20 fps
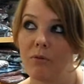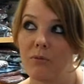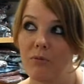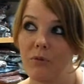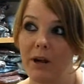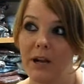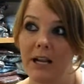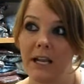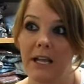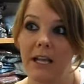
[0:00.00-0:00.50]

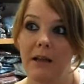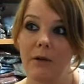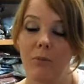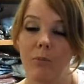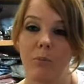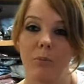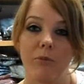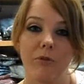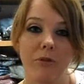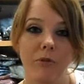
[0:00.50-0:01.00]
really
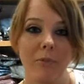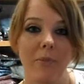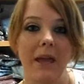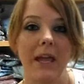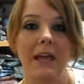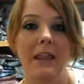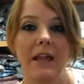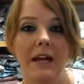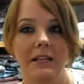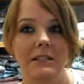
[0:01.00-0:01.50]
for
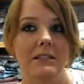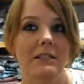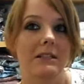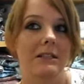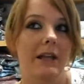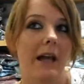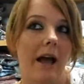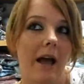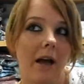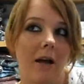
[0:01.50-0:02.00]
me that's